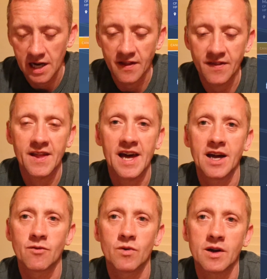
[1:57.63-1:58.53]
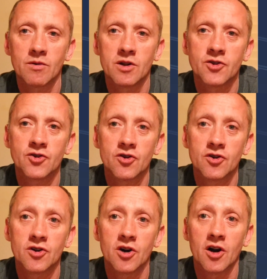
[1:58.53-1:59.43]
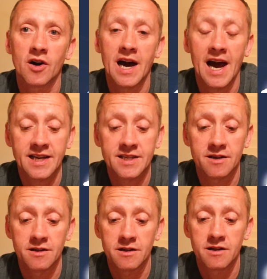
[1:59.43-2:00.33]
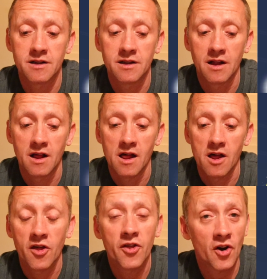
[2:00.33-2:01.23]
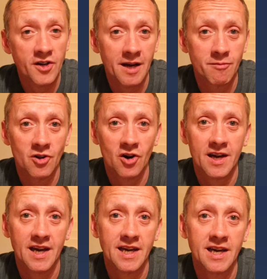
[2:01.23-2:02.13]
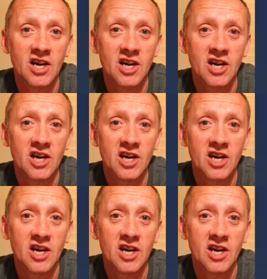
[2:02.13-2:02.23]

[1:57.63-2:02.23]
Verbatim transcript: And then we will do our actual third time lucky